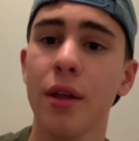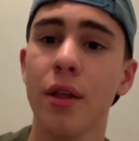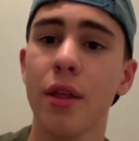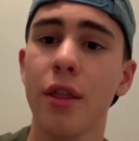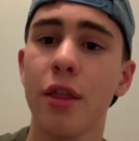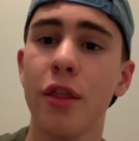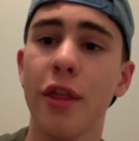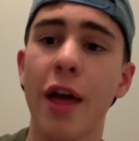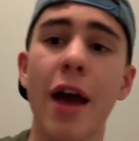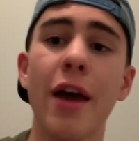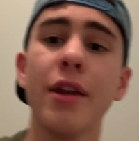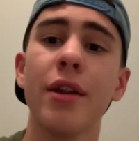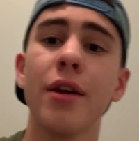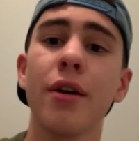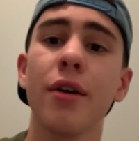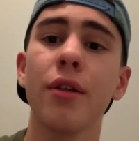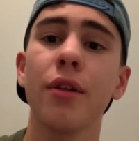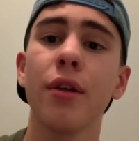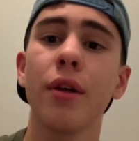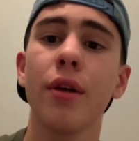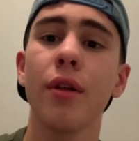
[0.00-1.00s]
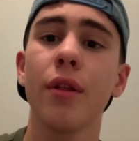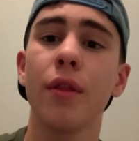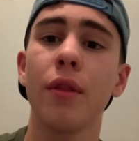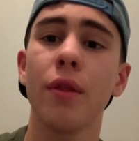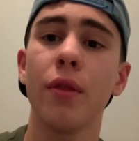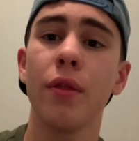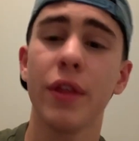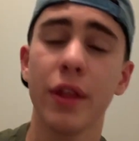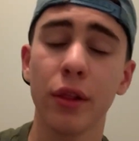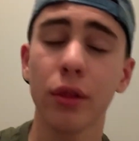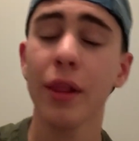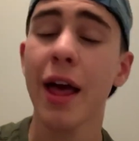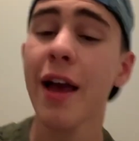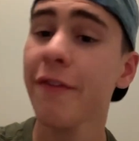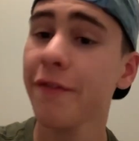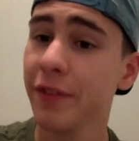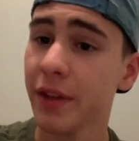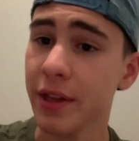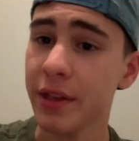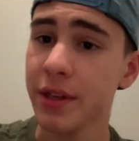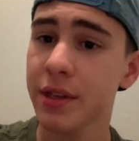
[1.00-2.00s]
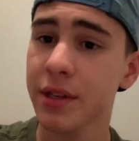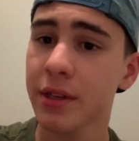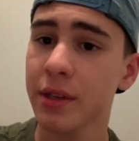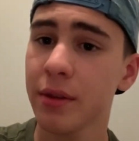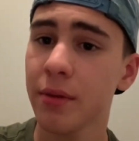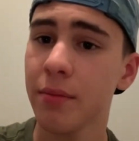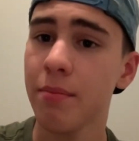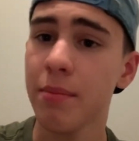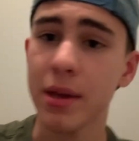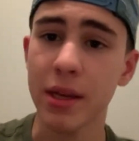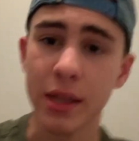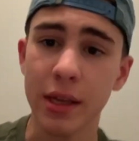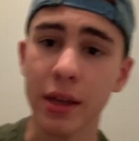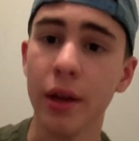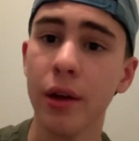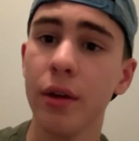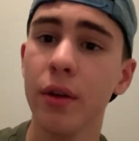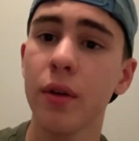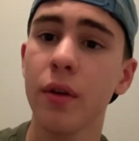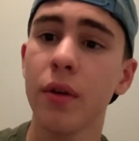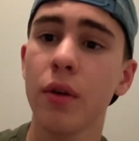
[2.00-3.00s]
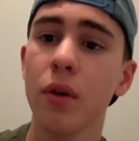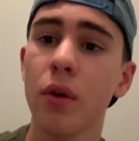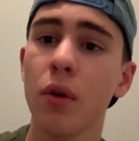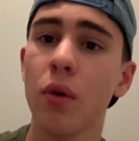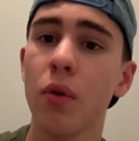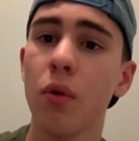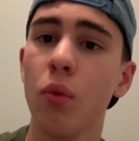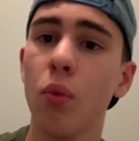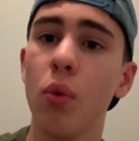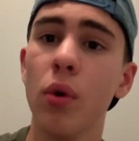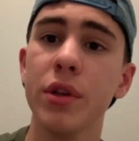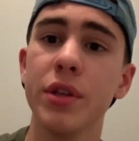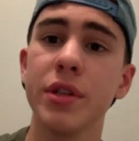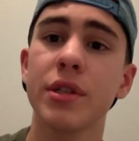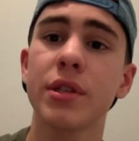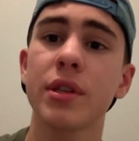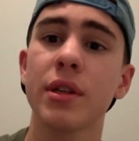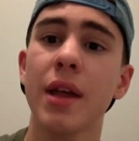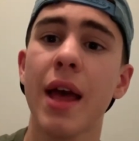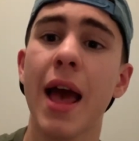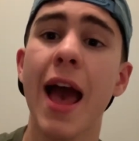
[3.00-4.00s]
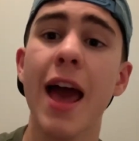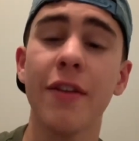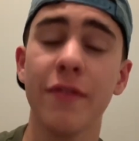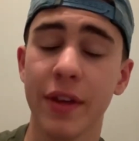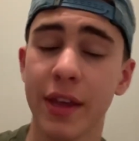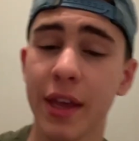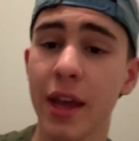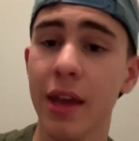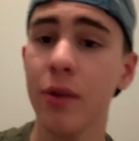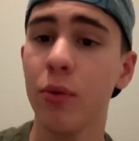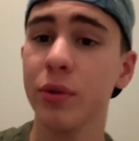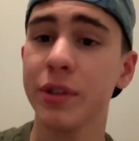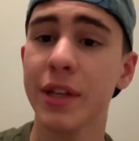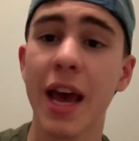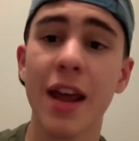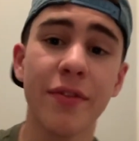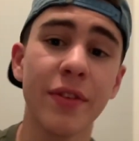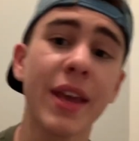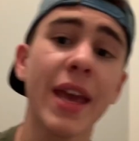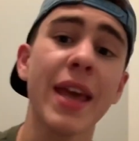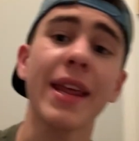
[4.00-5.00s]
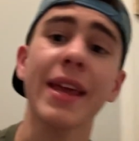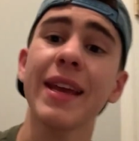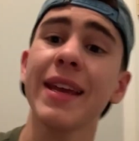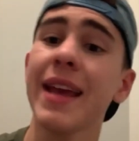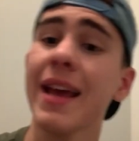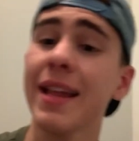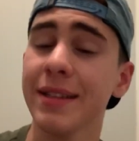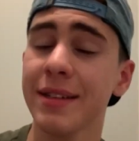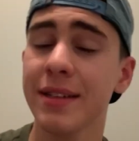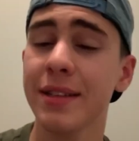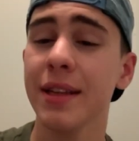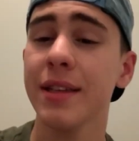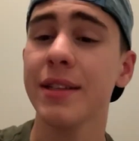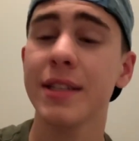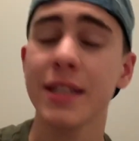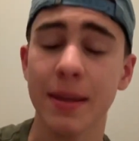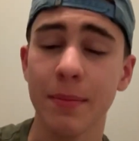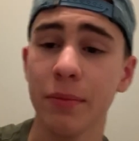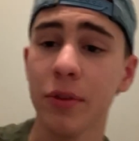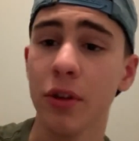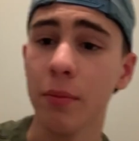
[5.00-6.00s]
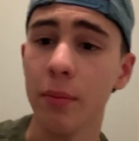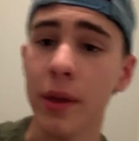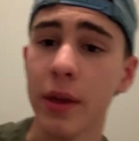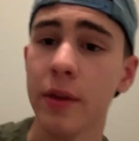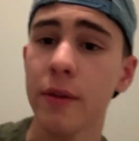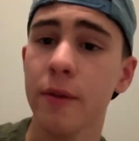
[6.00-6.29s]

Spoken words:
that the leftist media was advocating against, it seemed to me.